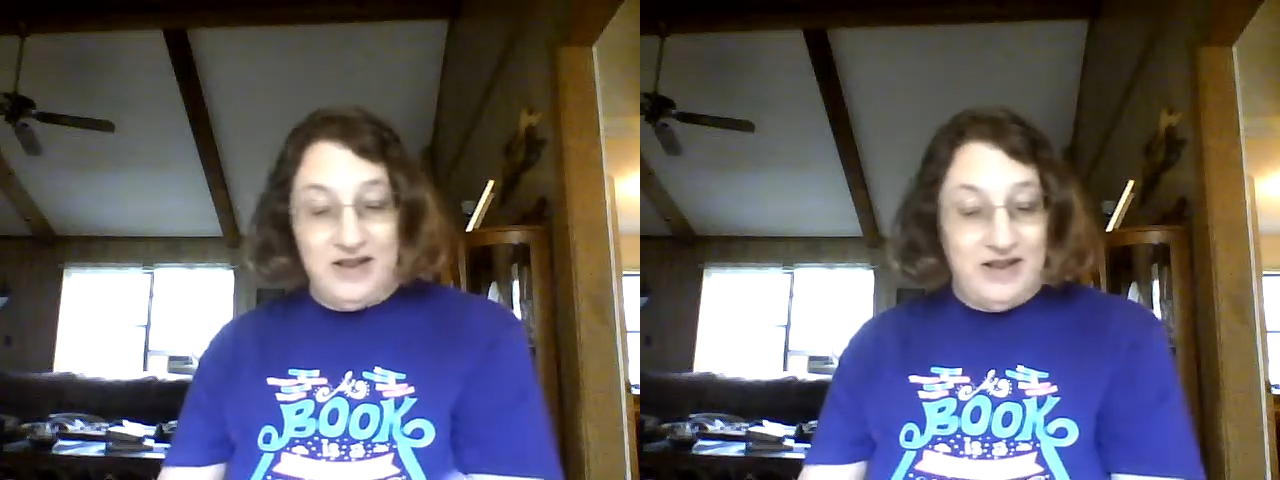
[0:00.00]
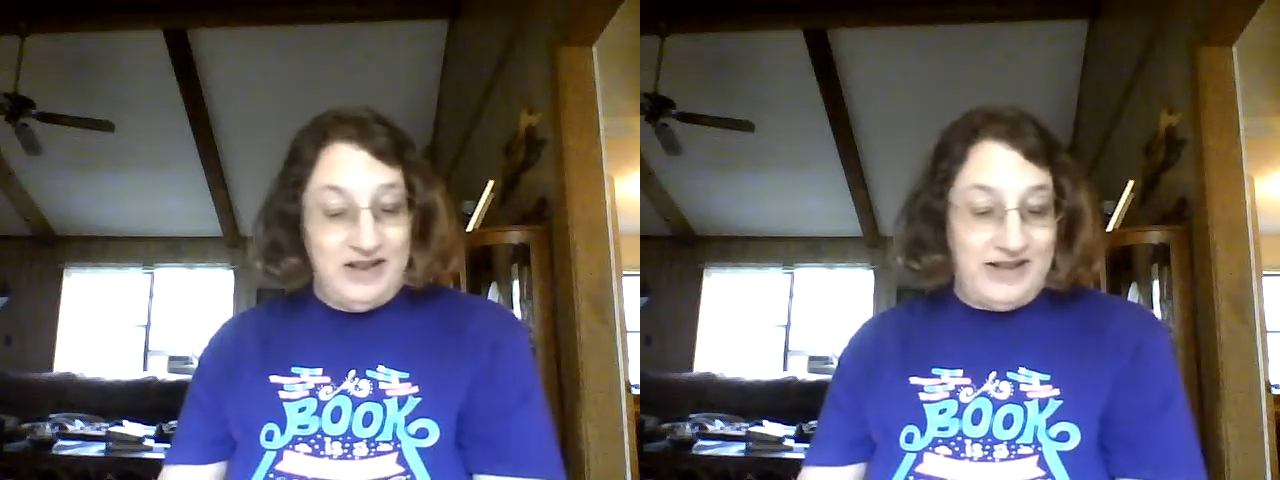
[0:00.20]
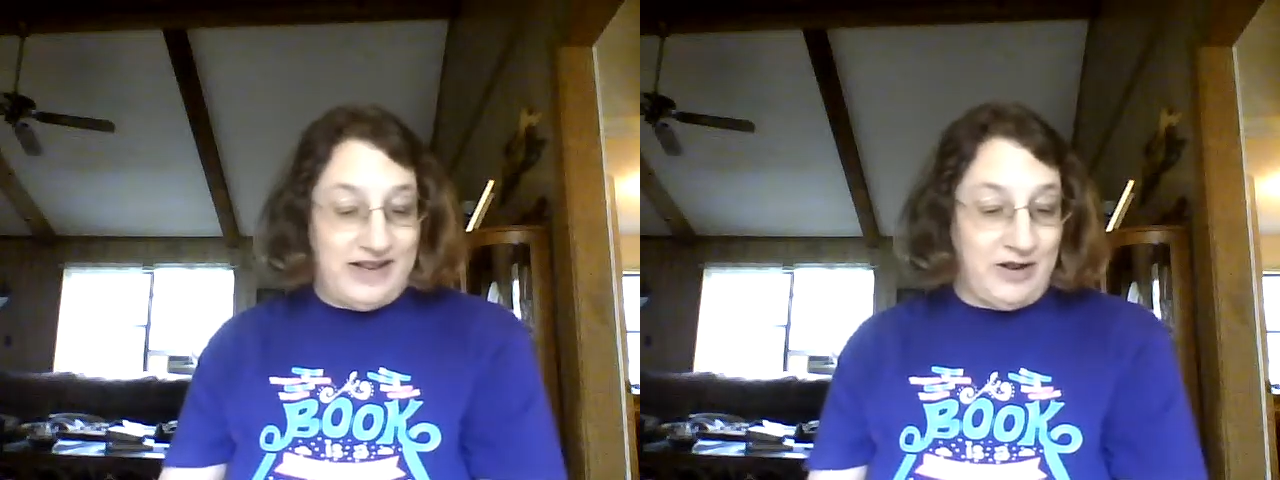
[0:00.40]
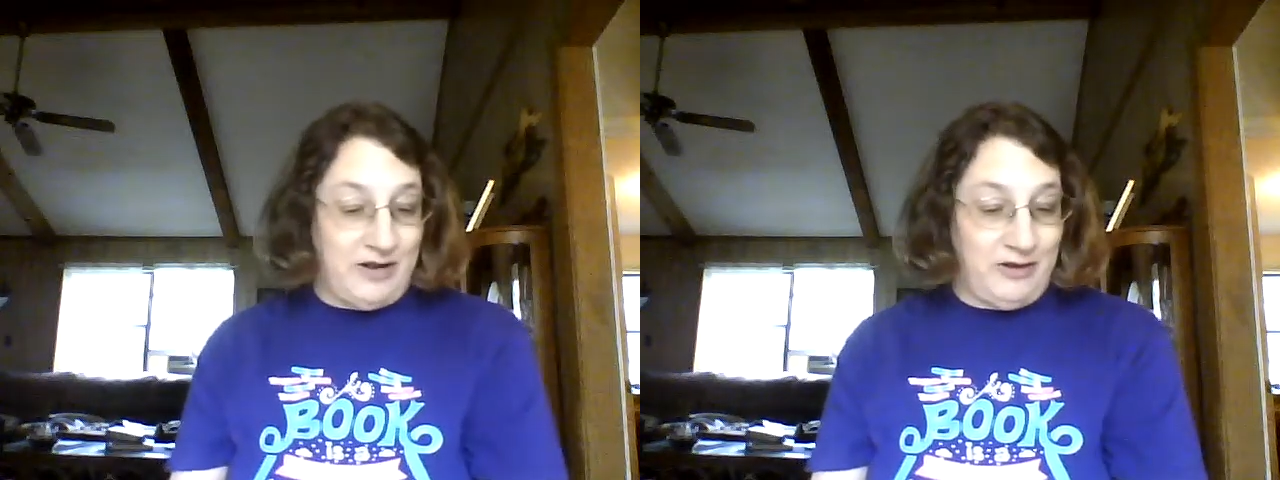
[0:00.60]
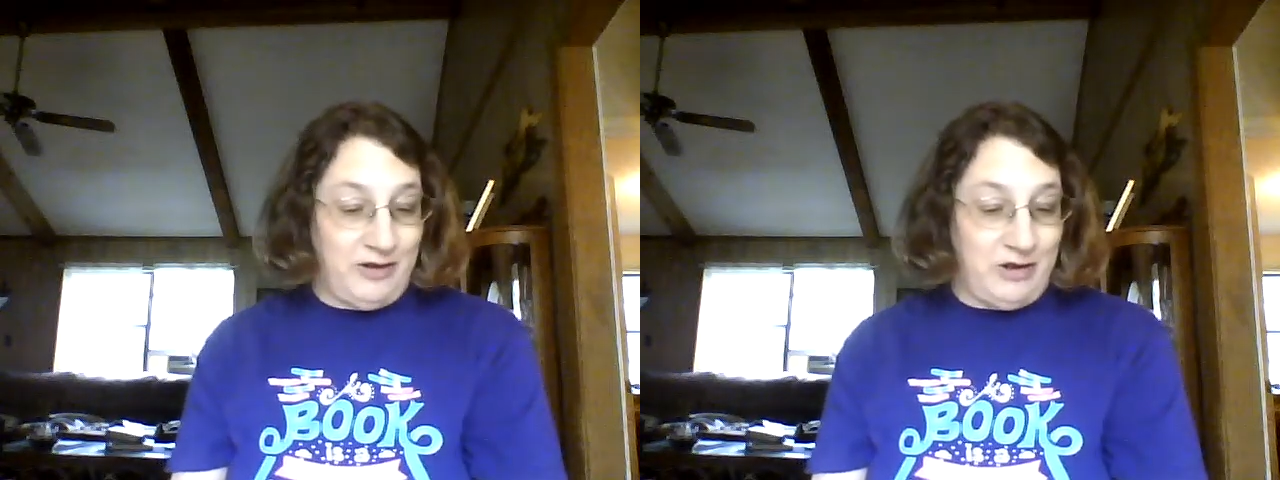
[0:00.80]
So
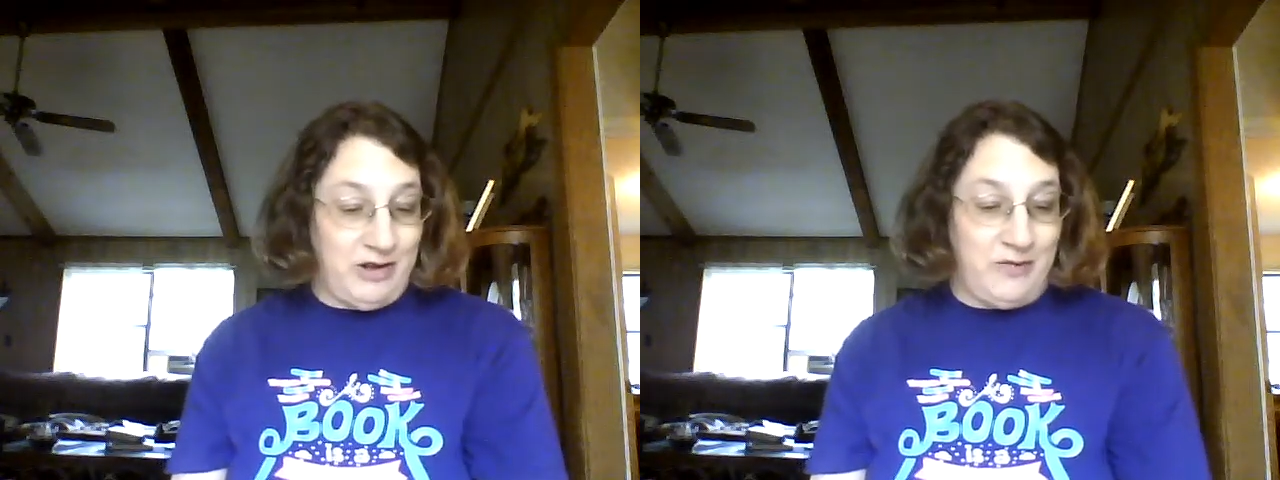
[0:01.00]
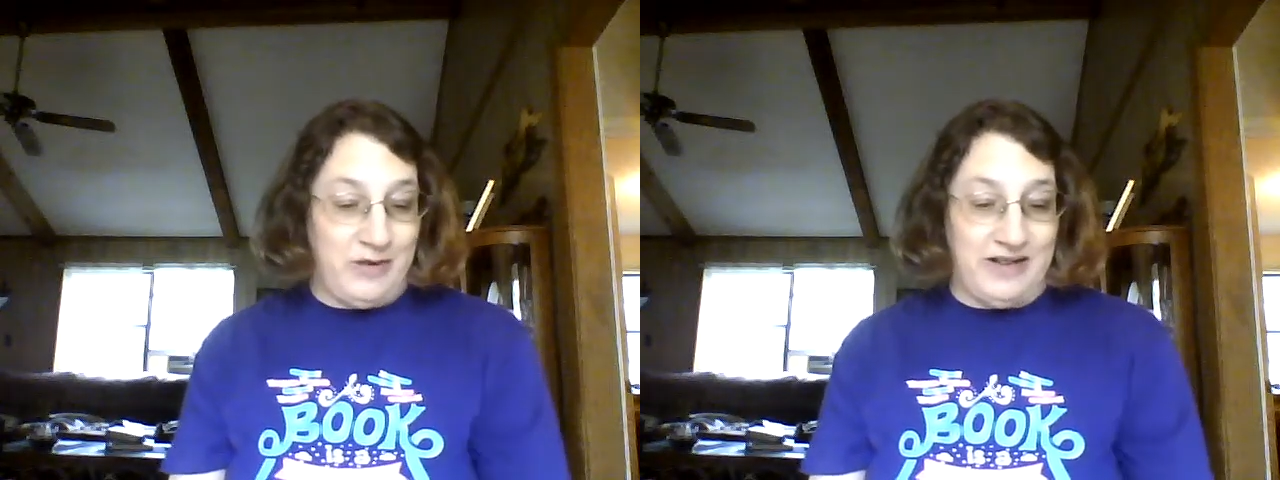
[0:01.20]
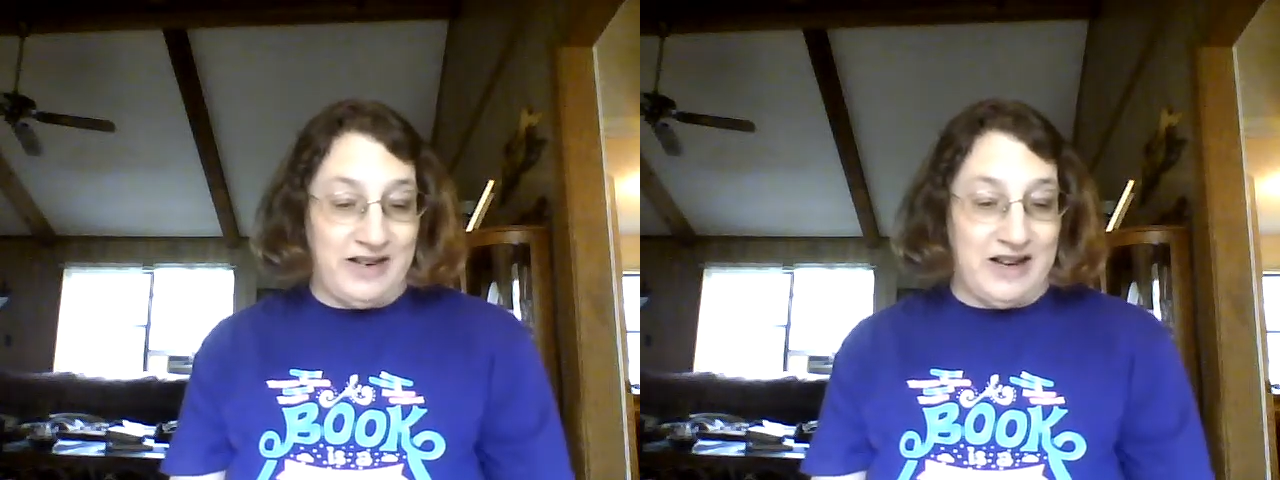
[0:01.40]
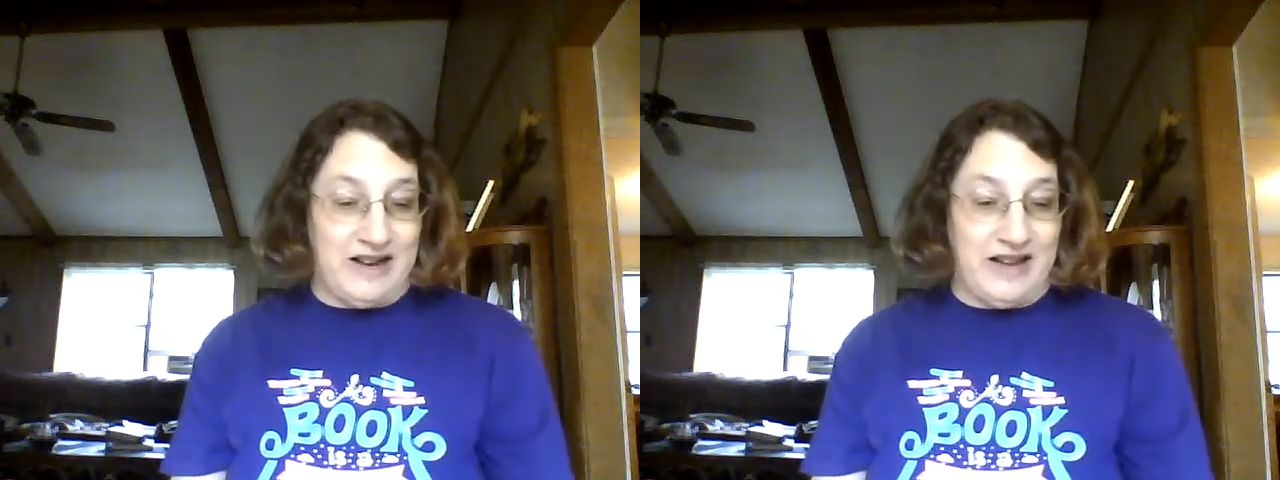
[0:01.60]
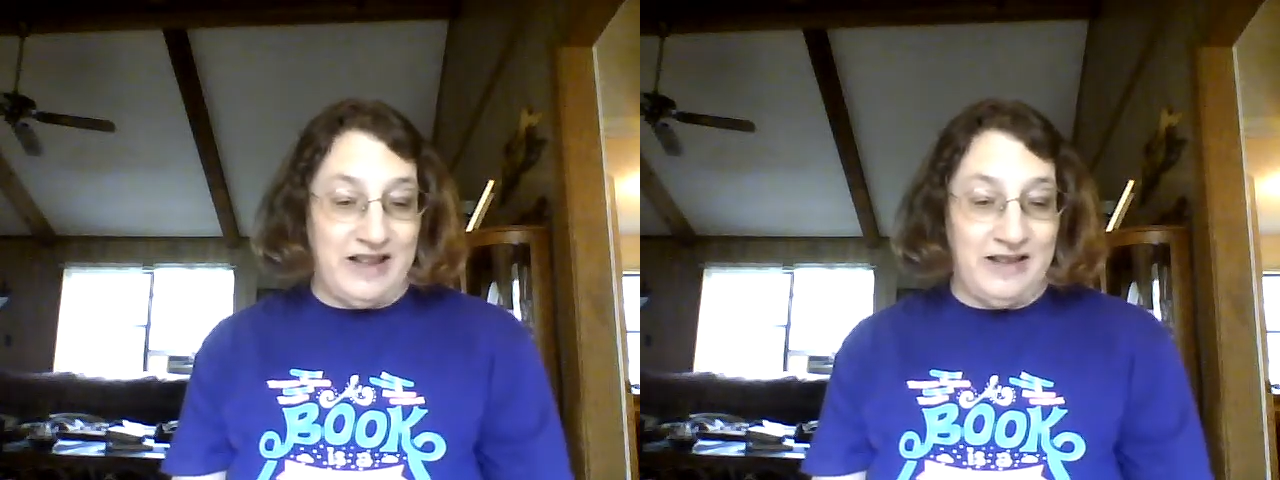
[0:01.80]
I'll show you the ones I
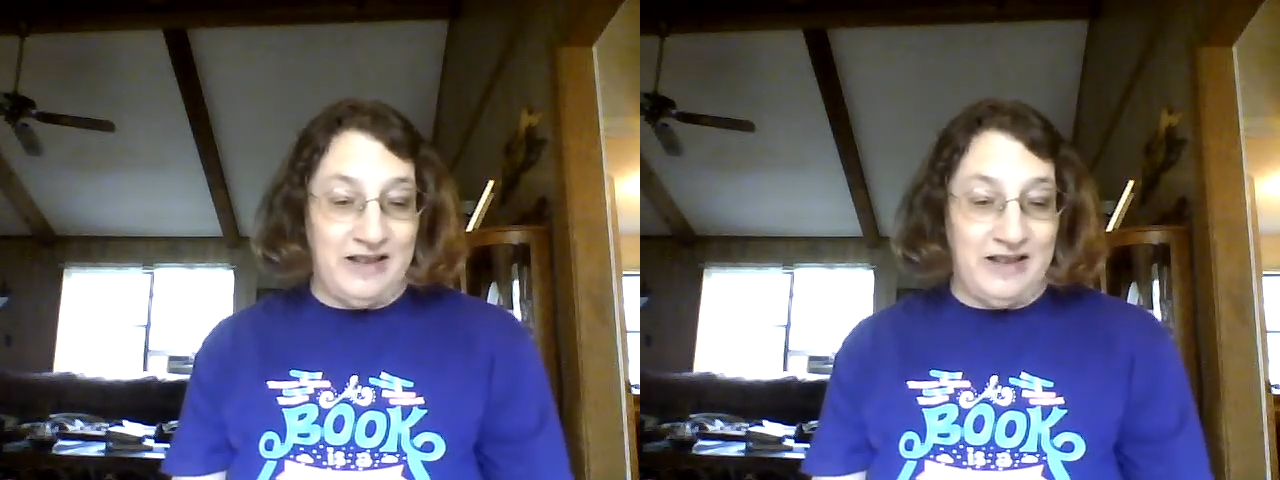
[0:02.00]
got.